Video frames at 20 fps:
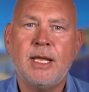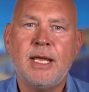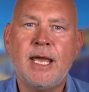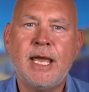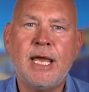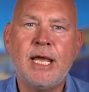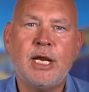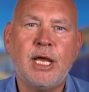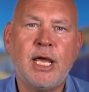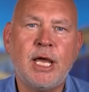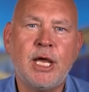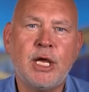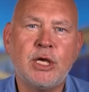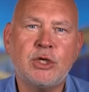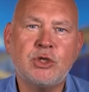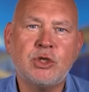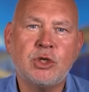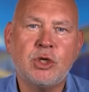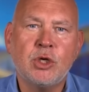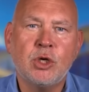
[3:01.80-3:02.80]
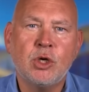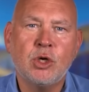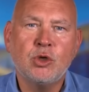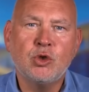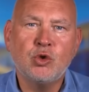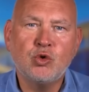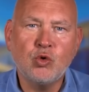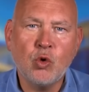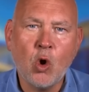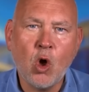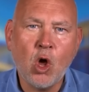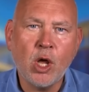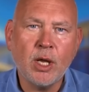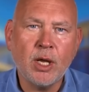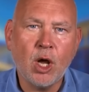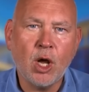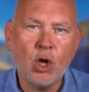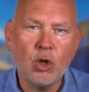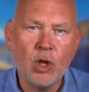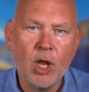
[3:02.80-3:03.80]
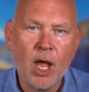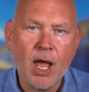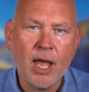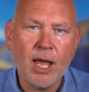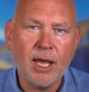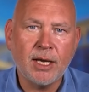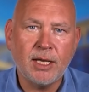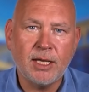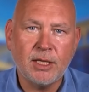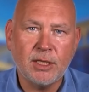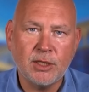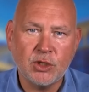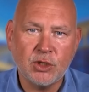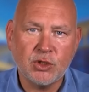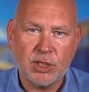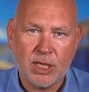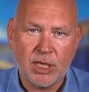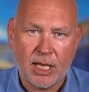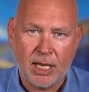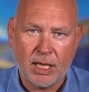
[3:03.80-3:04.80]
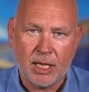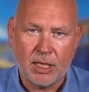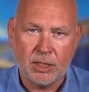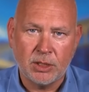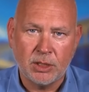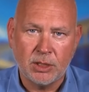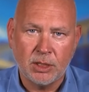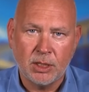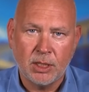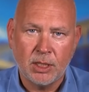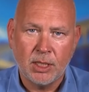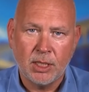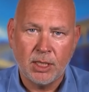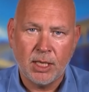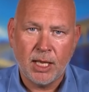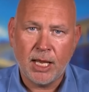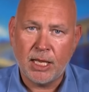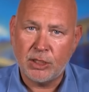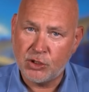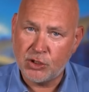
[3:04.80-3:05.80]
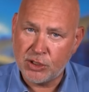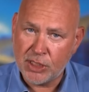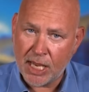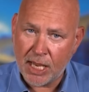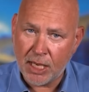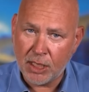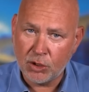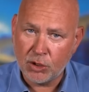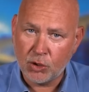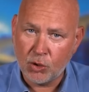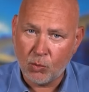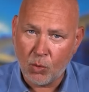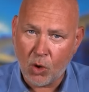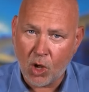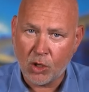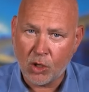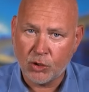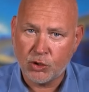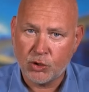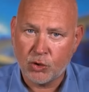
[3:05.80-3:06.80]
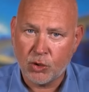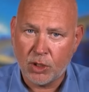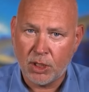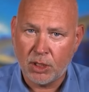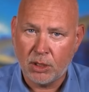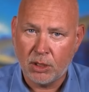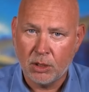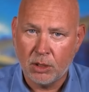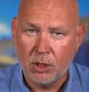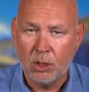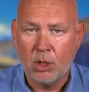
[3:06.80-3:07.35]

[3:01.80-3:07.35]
It is drawing a line in the sand and saying to Wall Street,